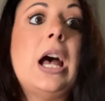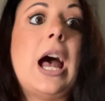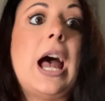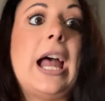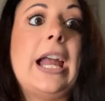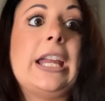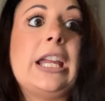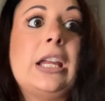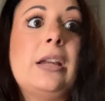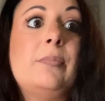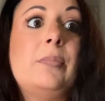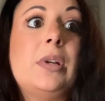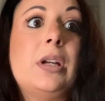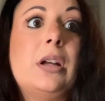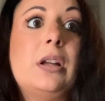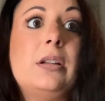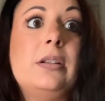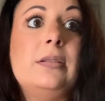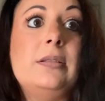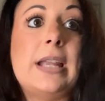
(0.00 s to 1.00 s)
I am
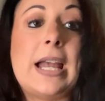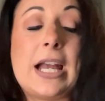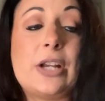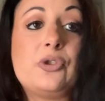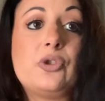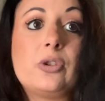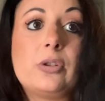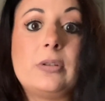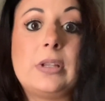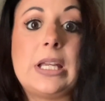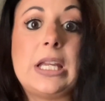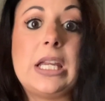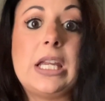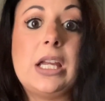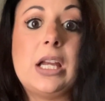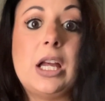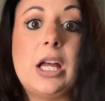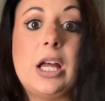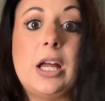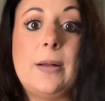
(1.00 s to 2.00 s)

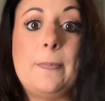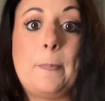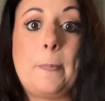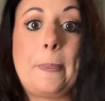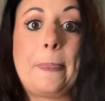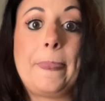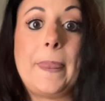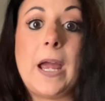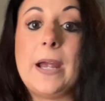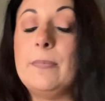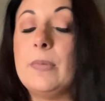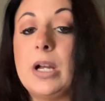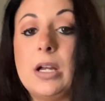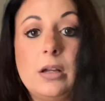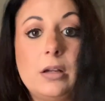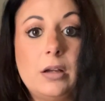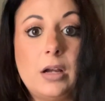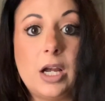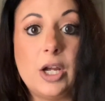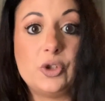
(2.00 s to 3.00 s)
naturally, I'm
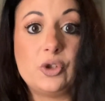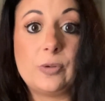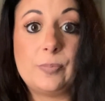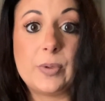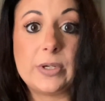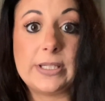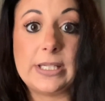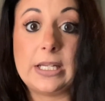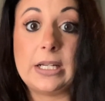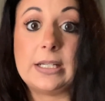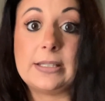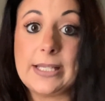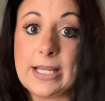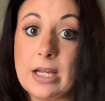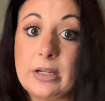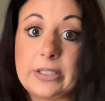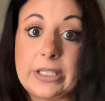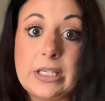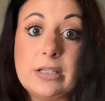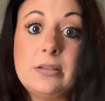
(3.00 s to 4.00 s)
100%
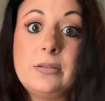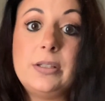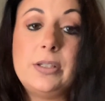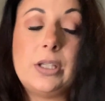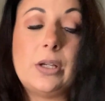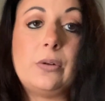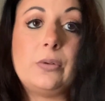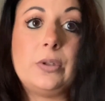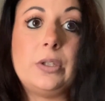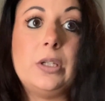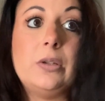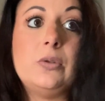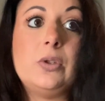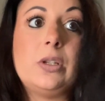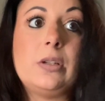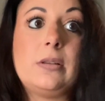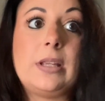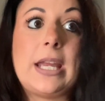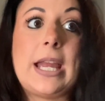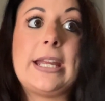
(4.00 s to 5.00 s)
Italian, so
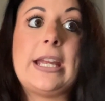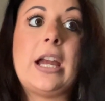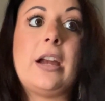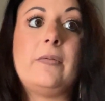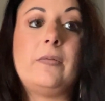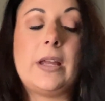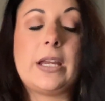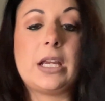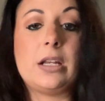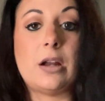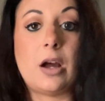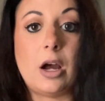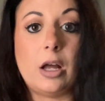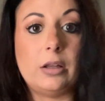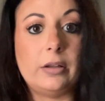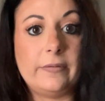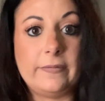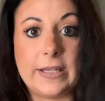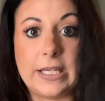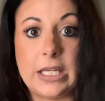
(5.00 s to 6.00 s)
usually I have like an
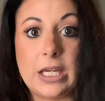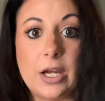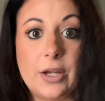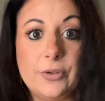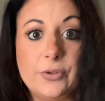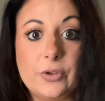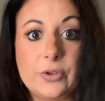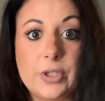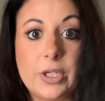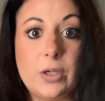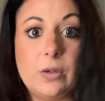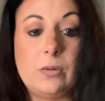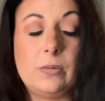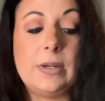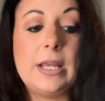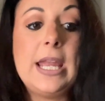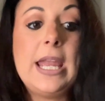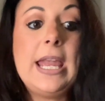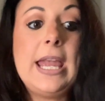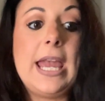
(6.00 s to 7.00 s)
olivey
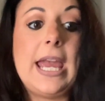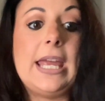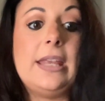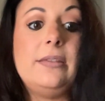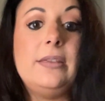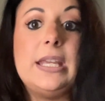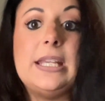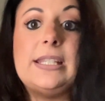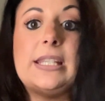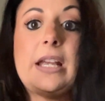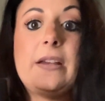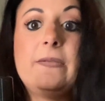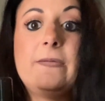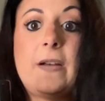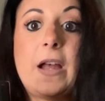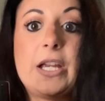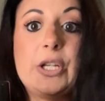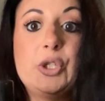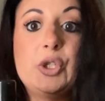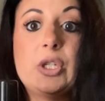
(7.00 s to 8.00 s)
undertone, and this I
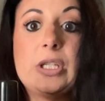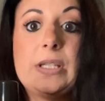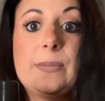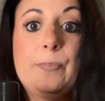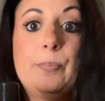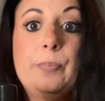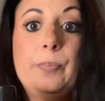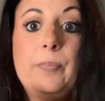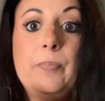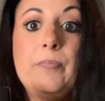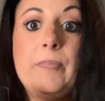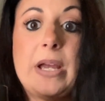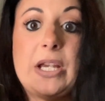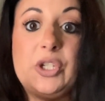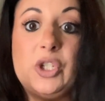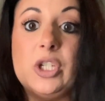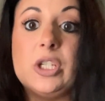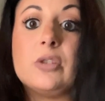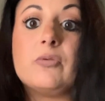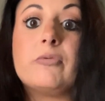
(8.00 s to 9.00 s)
find just
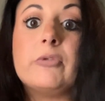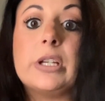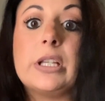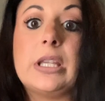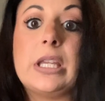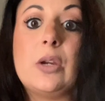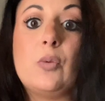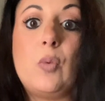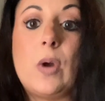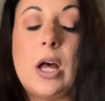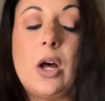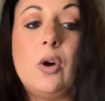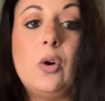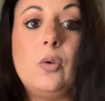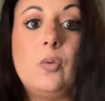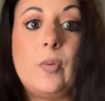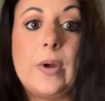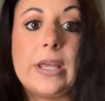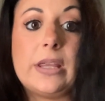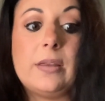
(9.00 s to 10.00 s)
meshes really
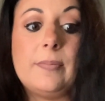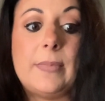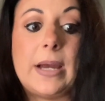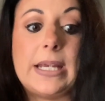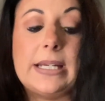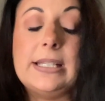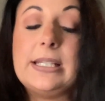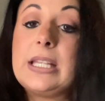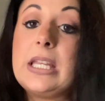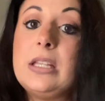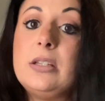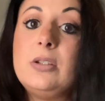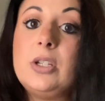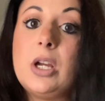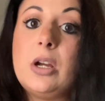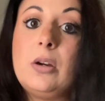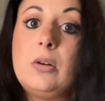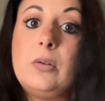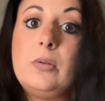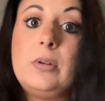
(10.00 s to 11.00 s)
well with my skin
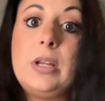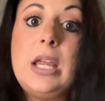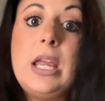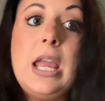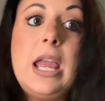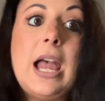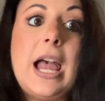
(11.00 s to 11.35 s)
tone.